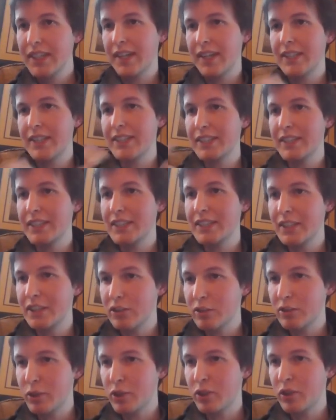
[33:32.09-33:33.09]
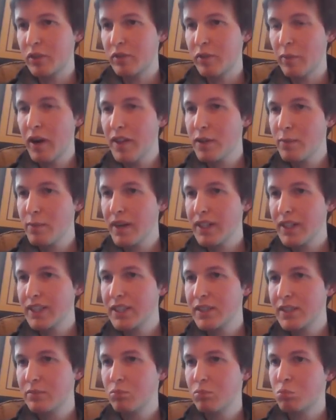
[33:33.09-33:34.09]
An SDE is a distribution over path
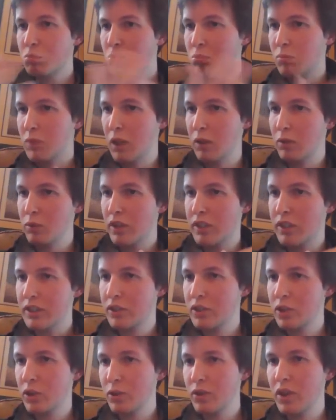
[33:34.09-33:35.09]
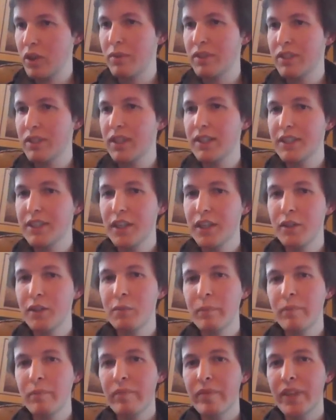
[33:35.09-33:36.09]
space. That's what I told you a couple of slides ago.
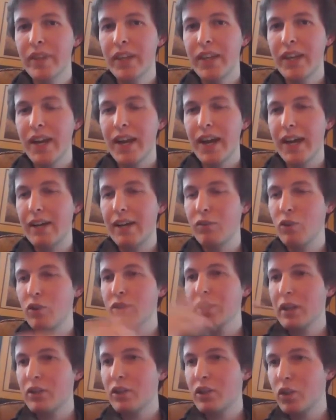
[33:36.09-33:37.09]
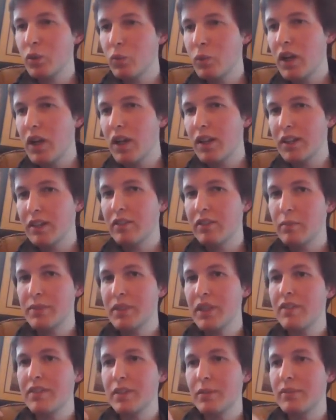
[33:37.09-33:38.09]
And I've looked out into the world and I've
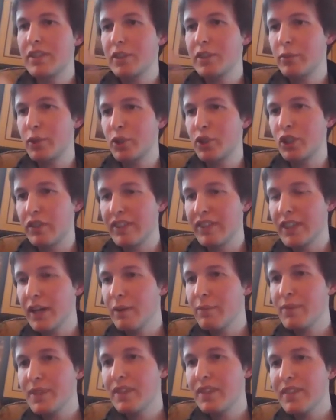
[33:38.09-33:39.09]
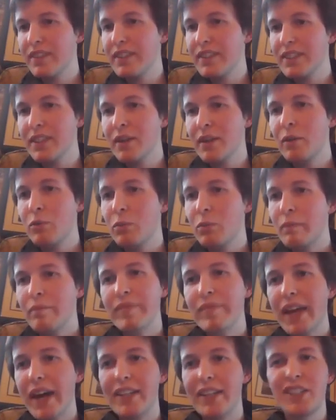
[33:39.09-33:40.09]
observed some distribution over time series
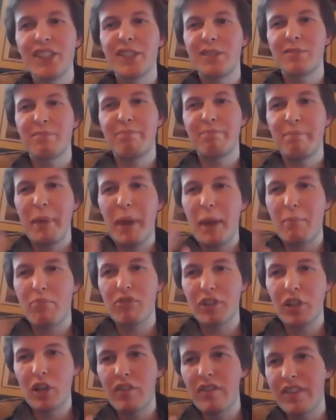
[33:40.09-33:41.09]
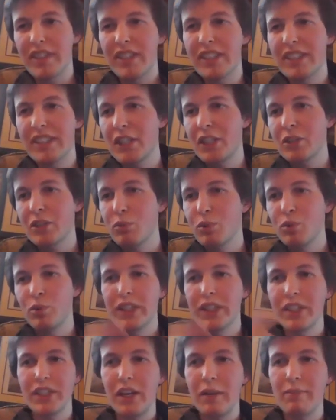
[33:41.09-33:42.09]
and just papering over the distinction
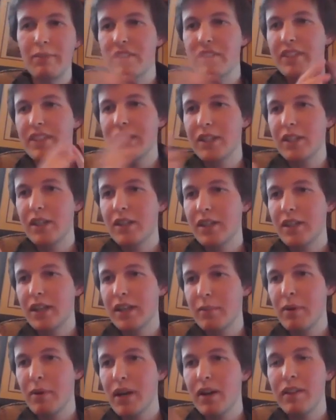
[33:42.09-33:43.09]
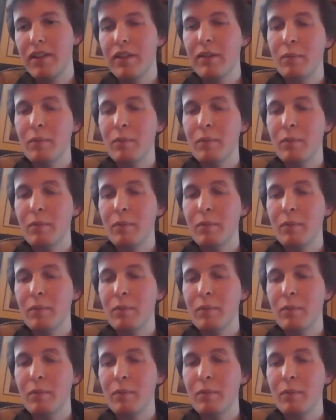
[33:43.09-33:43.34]
between a time series and a path.